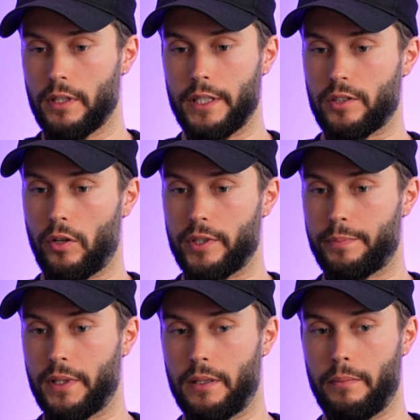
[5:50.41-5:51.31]
and it's always
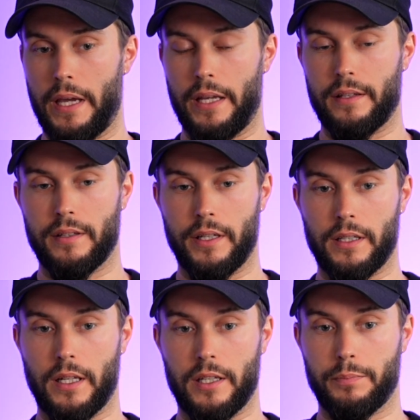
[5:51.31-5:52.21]
been the main thing
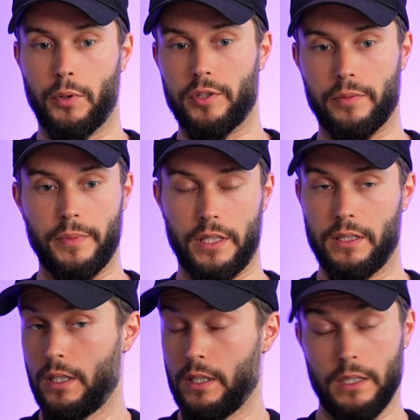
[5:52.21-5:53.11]
that has pushed me
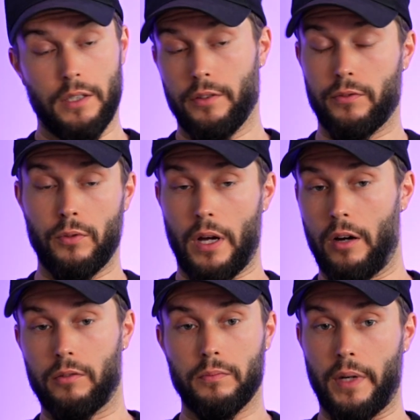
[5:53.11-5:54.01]

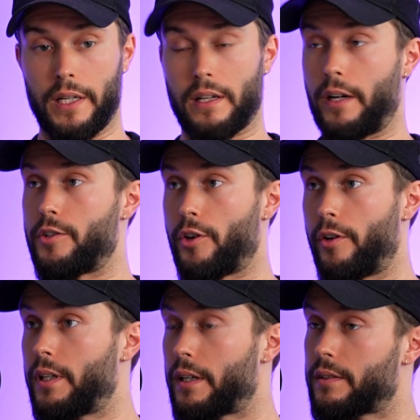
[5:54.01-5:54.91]
throughout my entire journey, I